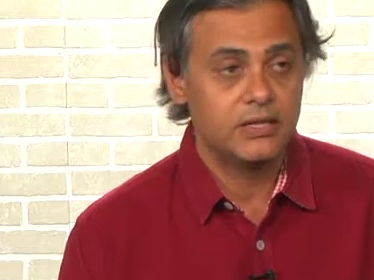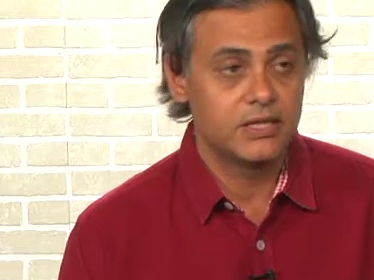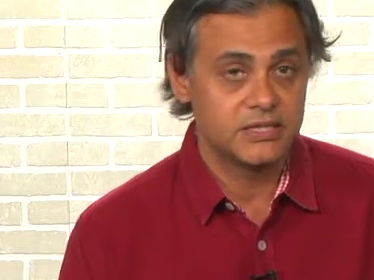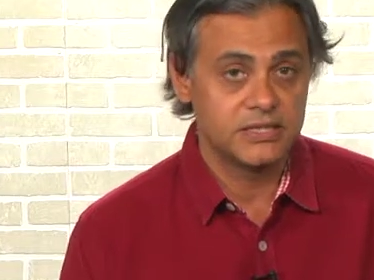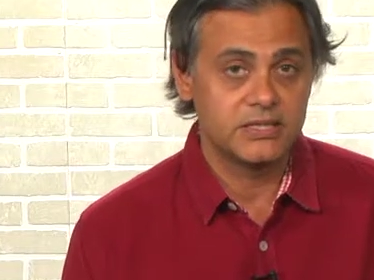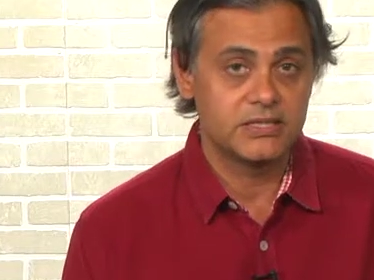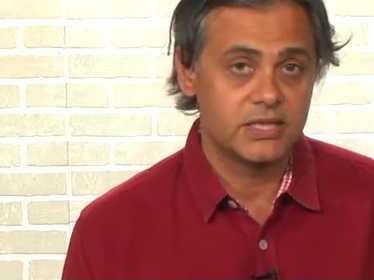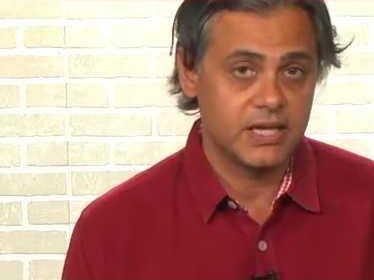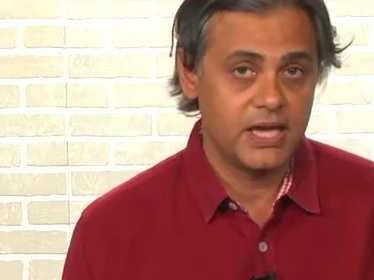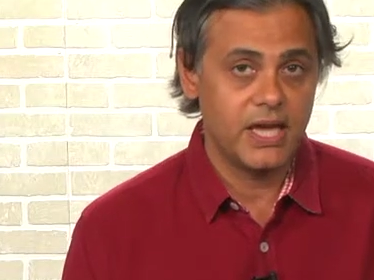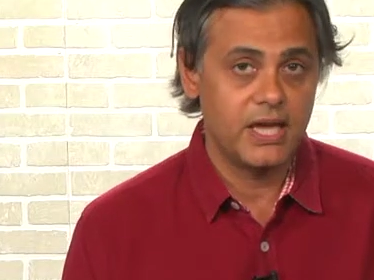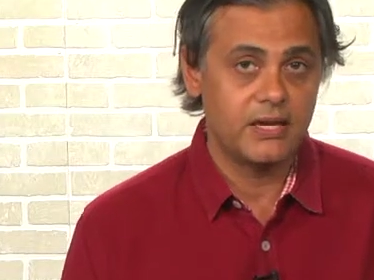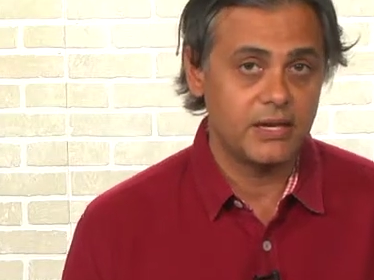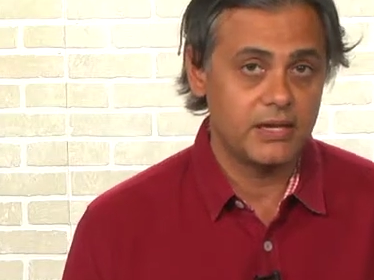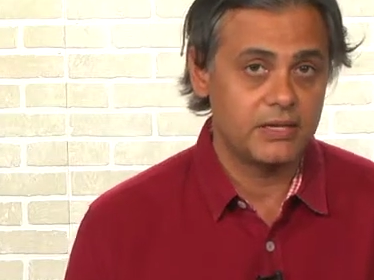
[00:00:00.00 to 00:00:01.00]
This is
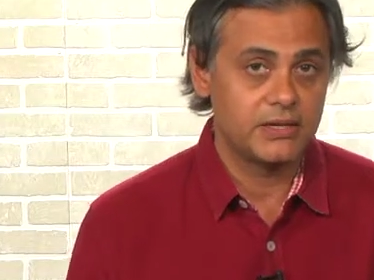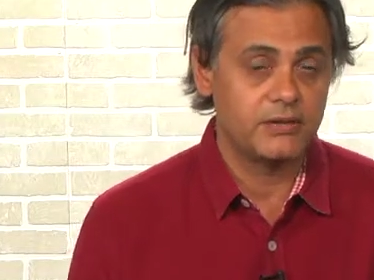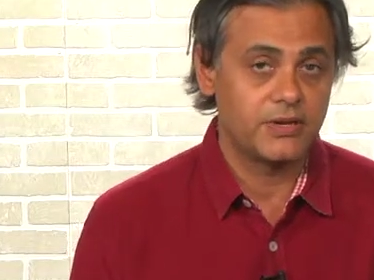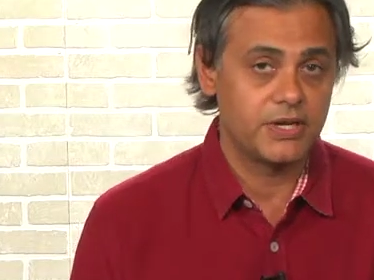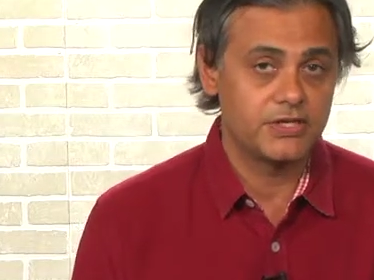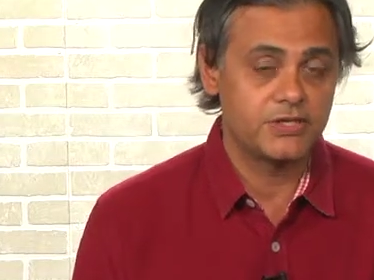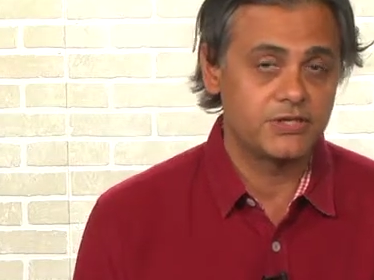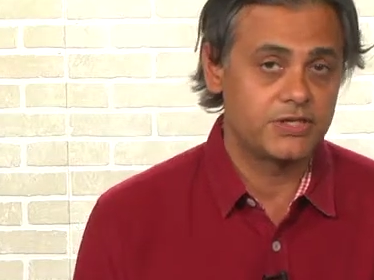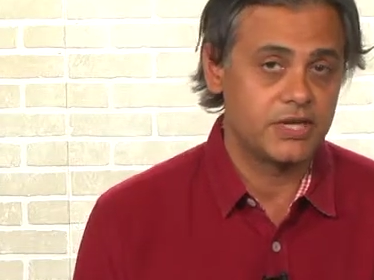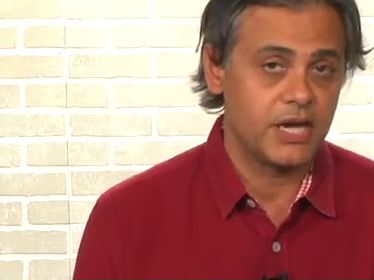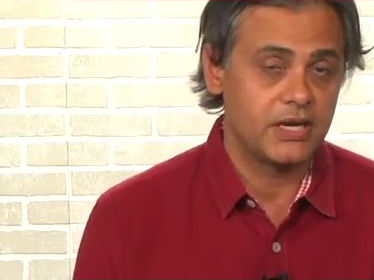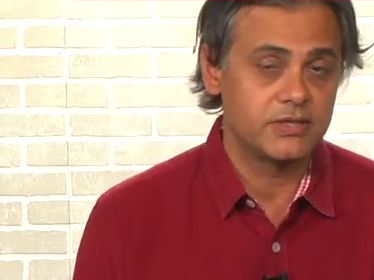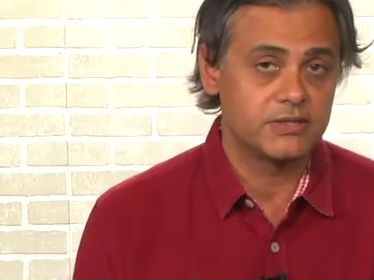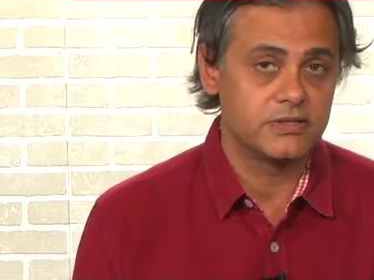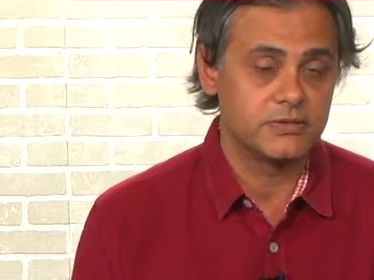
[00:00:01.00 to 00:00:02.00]
again an integration
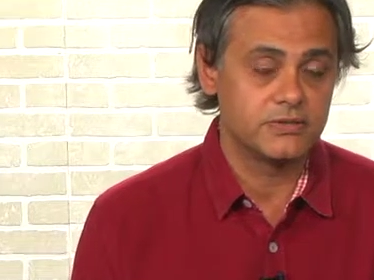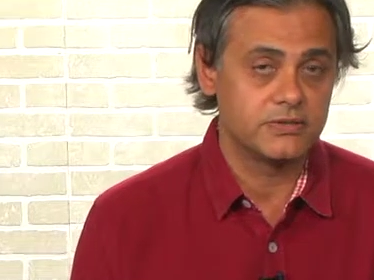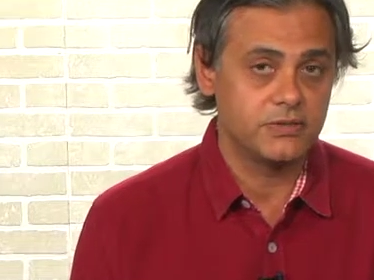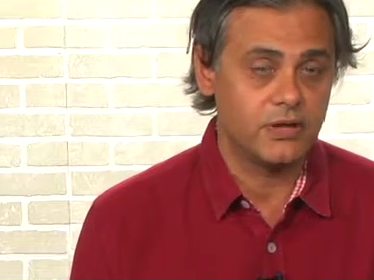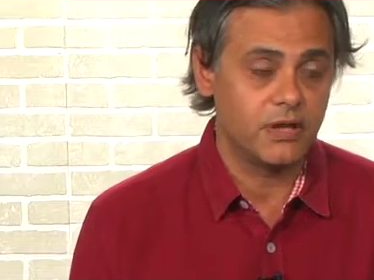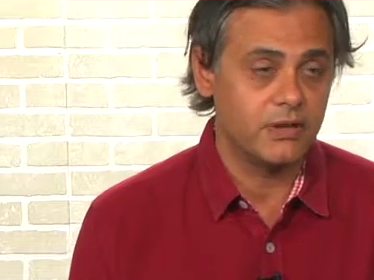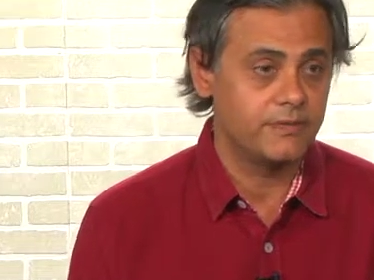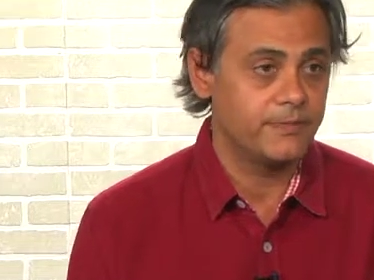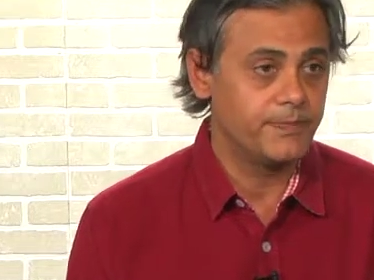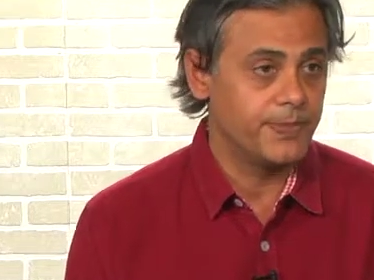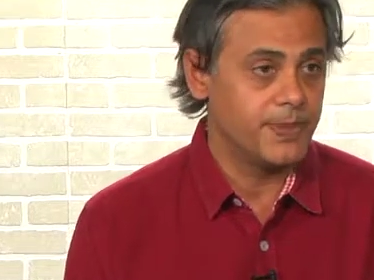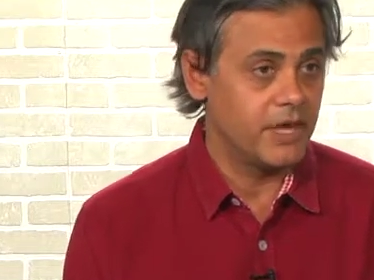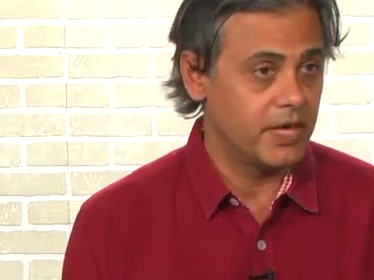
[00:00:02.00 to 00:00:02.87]
challenge to solve.